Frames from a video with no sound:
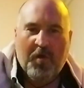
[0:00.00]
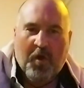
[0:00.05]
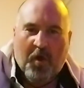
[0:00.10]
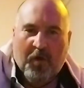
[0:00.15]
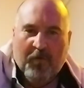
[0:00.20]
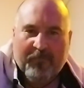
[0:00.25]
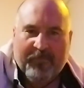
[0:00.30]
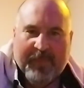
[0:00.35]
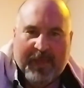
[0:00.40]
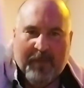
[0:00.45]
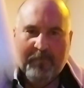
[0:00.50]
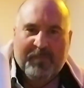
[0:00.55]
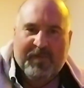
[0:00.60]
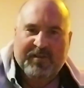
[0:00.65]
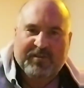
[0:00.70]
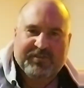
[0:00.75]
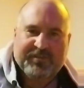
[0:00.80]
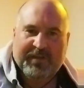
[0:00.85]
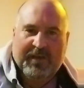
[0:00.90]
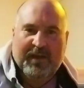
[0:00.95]
off that
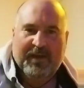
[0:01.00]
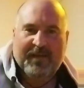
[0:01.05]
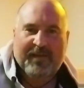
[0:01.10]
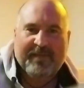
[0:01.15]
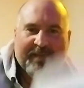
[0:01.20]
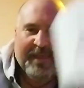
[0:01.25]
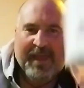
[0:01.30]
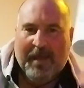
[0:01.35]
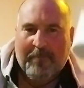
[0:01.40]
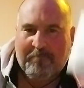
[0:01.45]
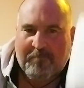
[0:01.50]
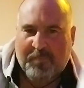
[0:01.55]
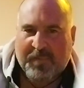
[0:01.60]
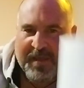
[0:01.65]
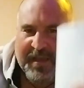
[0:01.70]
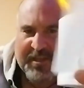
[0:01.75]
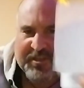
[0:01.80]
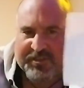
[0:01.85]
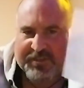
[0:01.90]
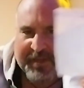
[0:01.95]
picture. That
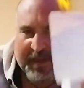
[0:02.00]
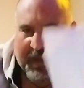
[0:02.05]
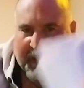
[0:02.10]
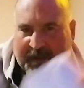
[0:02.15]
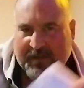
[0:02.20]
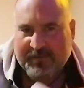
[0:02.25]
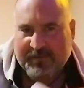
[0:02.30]
picture.